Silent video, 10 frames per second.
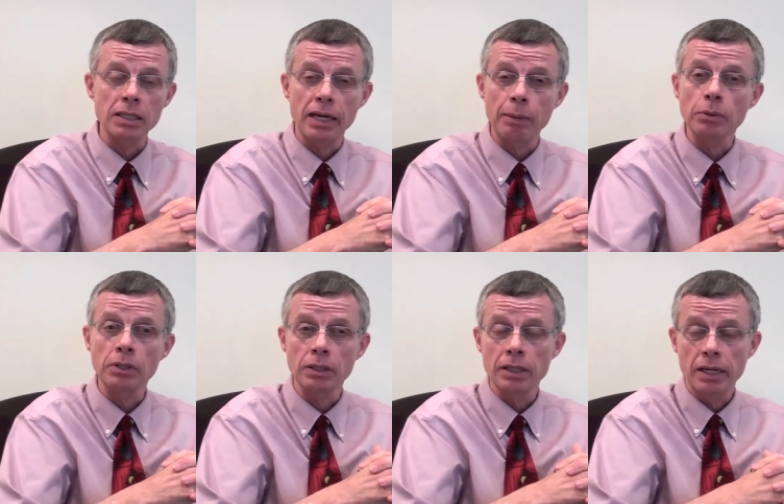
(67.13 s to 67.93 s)
not able
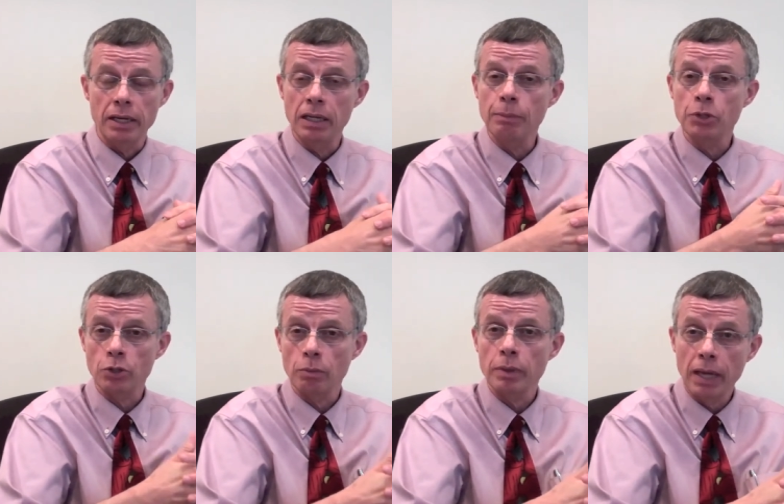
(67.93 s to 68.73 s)
to inhibit
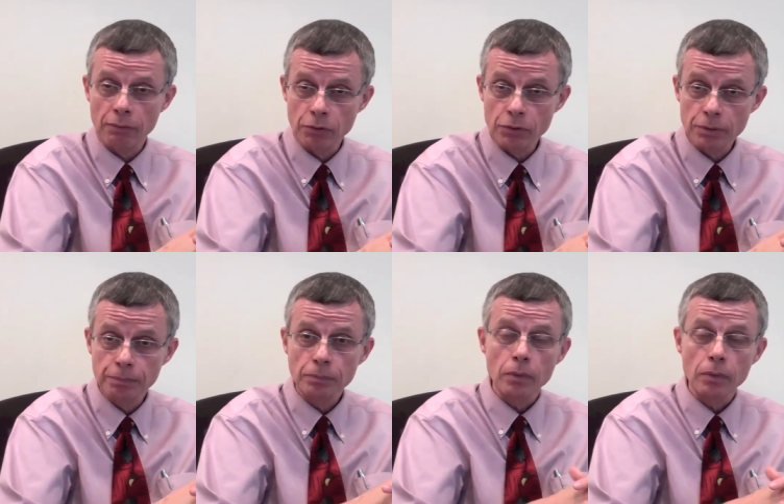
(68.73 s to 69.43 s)
certain behaviors.